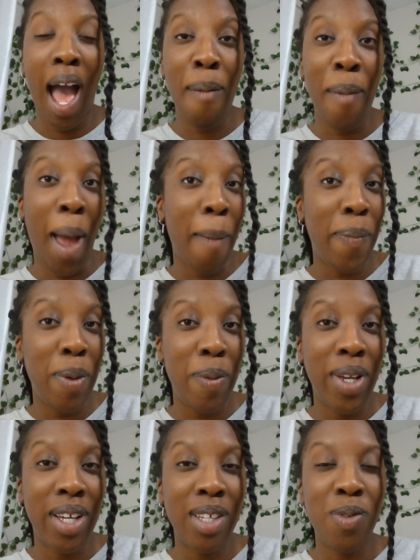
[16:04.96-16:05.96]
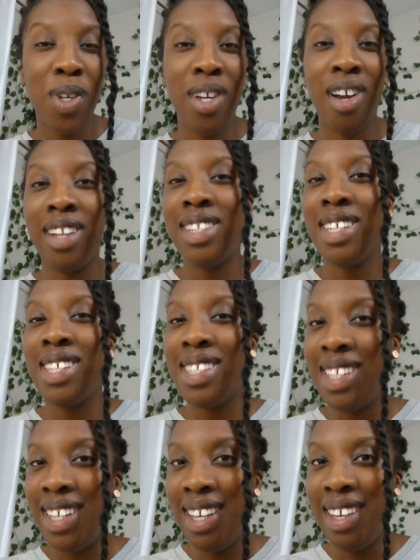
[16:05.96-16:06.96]
I'm happy because we got to
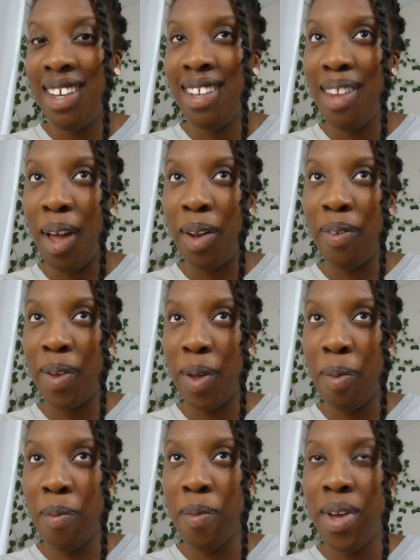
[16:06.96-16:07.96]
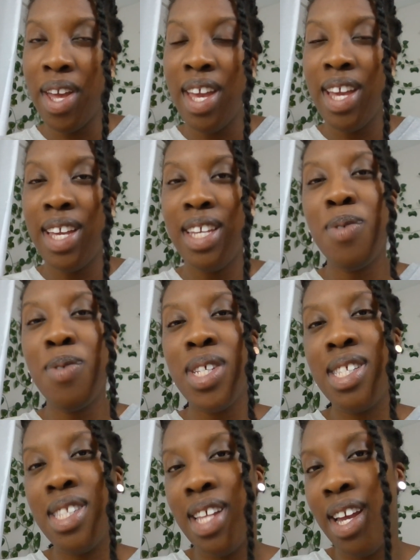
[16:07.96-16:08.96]
see a lot of him. He
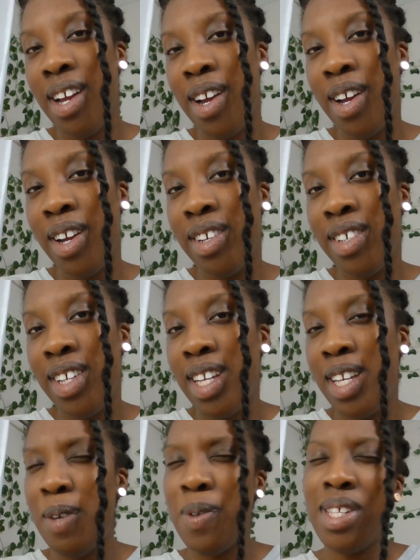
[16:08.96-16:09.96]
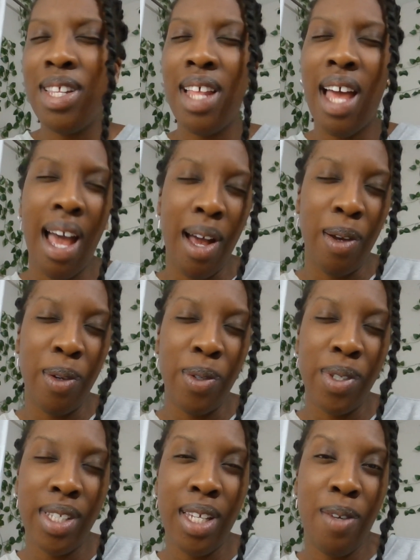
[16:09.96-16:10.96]
was there, he was in the
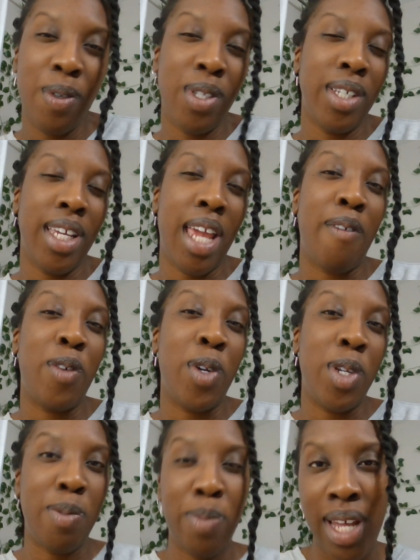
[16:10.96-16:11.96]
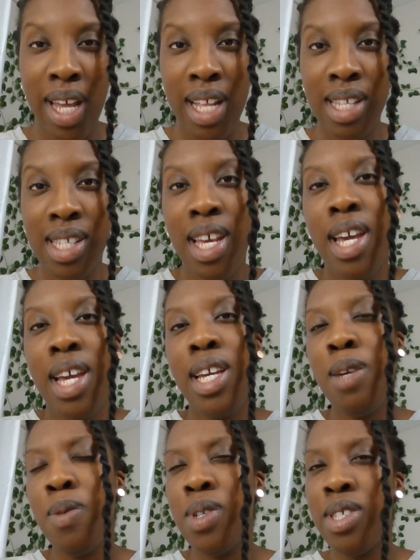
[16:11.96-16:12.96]
house, he was looking after his plants,
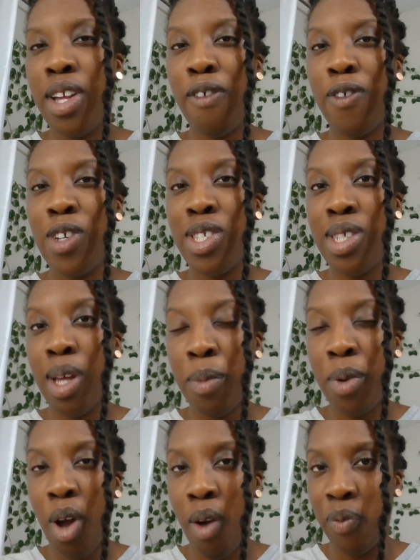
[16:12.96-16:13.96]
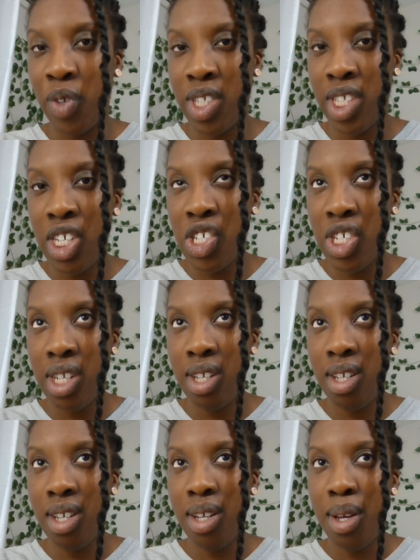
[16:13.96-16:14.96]
he was there for some
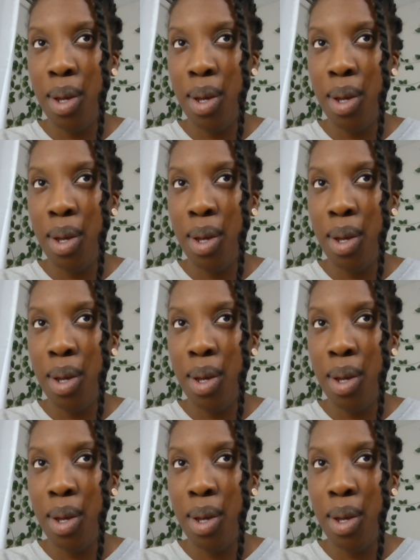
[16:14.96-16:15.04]
conversation.